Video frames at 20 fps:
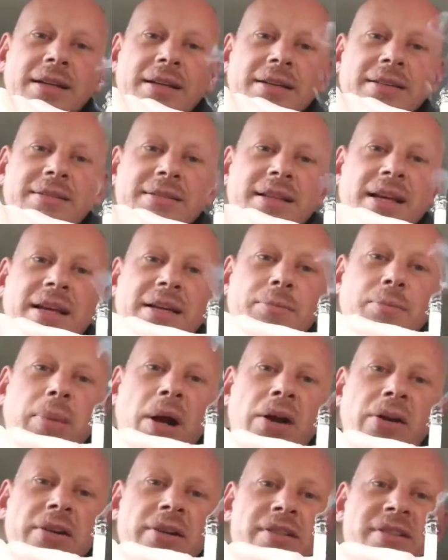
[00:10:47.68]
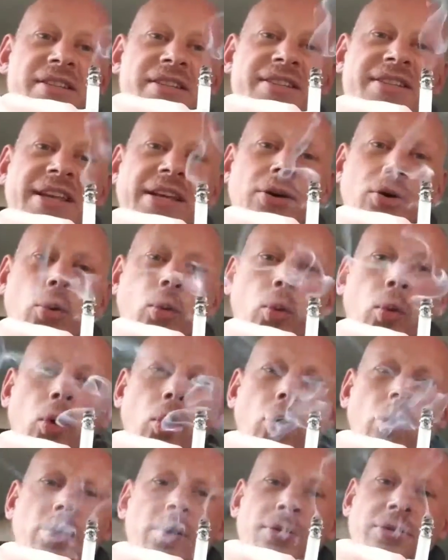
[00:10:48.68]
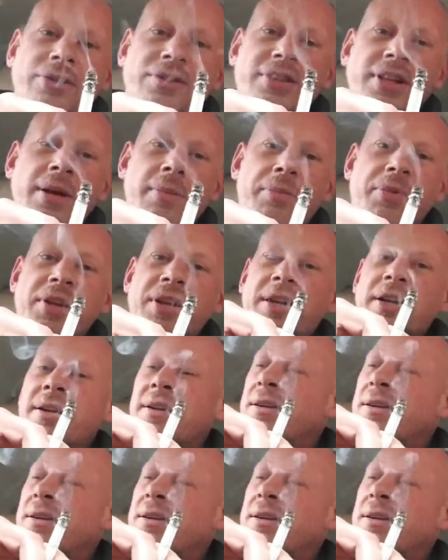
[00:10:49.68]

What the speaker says: It's like burning steel wool or something.